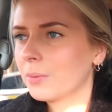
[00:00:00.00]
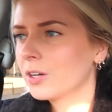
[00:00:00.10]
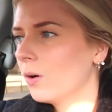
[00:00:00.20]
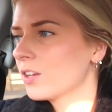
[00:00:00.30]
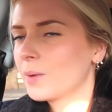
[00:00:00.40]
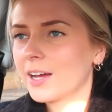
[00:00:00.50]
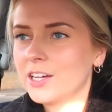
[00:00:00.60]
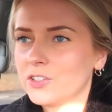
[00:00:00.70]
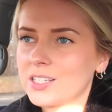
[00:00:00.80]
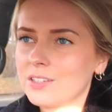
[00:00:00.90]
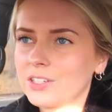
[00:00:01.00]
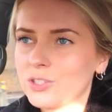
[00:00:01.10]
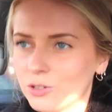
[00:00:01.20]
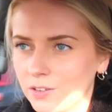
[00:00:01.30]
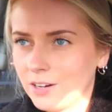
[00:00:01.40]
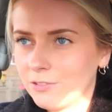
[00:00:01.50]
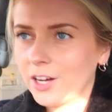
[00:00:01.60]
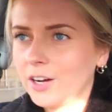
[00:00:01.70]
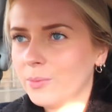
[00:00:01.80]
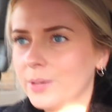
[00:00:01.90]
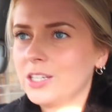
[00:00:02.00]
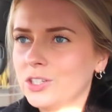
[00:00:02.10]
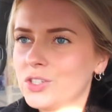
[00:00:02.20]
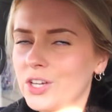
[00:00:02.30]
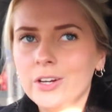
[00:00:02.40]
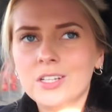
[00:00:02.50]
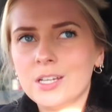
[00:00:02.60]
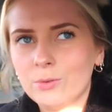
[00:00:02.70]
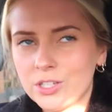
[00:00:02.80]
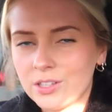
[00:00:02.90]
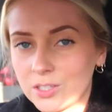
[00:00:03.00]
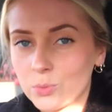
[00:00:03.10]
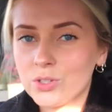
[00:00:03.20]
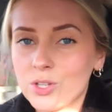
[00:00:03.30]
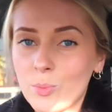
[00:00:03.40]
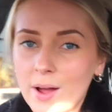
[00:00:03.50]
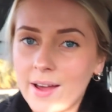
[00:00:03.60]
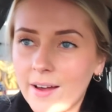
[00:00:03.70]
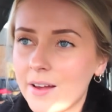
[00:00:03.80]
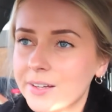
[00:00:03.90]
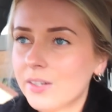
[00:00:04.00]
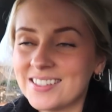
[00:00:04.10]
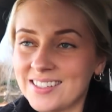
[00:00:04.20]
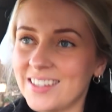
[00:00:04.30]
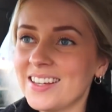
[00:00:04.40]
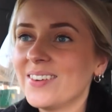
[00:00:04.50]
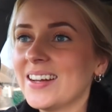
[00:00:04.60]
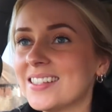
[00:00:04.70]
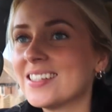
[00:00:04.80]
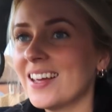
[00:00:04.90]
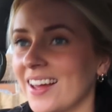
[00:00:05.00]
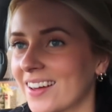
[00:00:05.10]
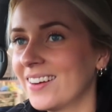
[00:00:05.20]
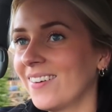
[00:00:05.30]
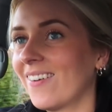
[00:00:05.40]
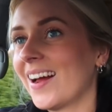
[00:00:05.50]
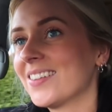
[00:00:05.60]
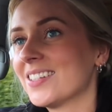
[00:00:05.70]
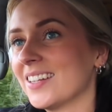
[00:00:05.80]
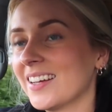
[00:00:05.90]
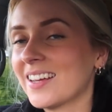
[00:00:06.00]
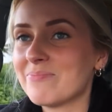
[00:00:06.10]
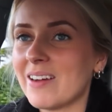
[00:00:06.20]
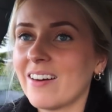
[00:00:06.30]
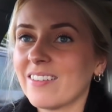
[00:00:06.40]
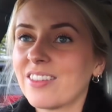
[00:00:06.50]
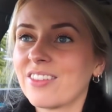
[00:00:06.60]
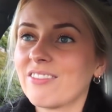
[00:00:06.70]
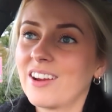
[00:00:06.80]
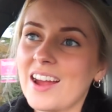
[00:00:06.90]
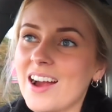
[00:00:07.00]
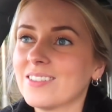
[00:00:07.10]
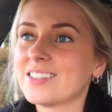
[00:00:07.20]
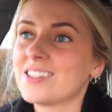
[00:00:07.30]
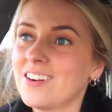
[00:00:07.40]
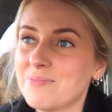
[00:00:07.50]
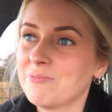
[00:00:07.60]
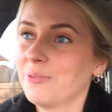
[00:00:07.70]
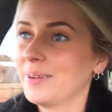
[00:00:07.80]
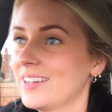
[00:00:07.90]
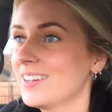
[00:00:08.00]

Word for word: I'm going to ask my hairdresser, Victoria, for her opinion too, see what she thinks would suit my hair. See you in a tick, or actually in about three hours time for me.